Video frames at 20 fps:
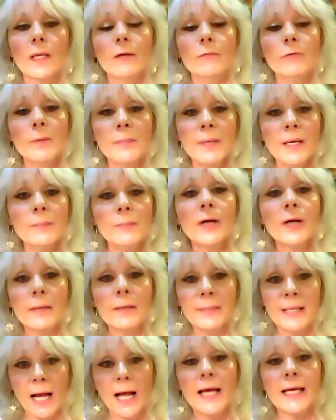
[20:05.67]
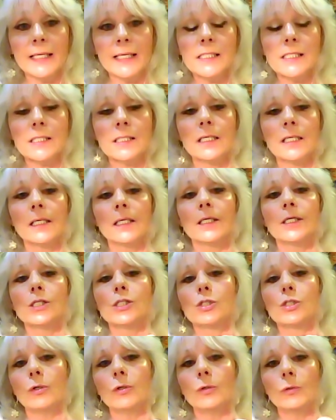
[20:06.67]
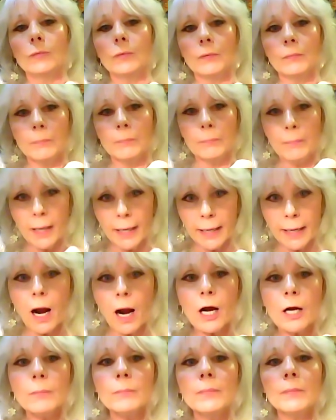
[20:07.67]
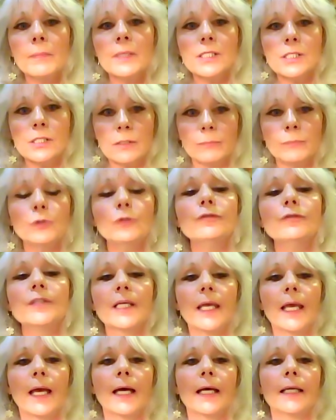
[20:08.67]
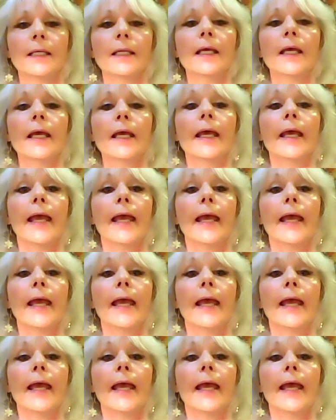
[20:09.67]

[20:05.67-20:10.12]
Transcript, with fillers: Remember, I'm in ice. So my arm must have moved again.